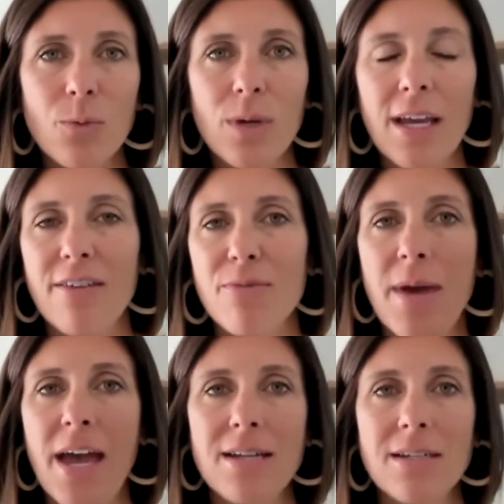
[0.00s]
We have
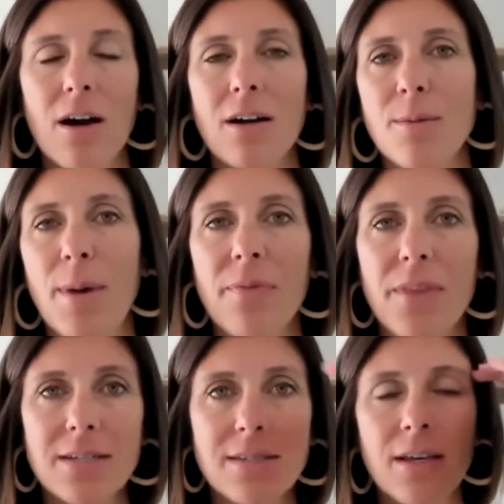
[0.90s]
met and talked about this